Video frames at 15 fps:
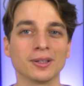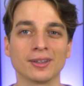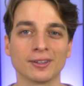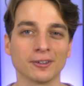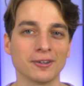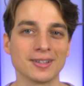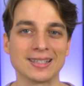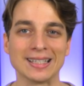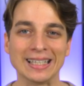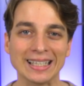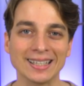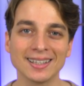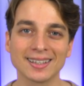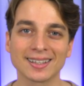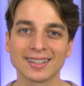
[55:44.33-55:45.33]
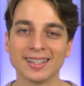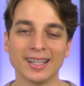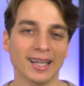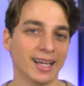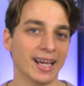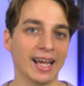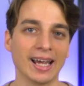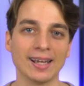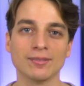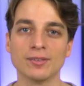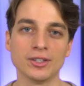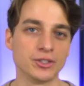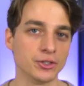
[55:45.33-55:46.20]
thirteenth, Ava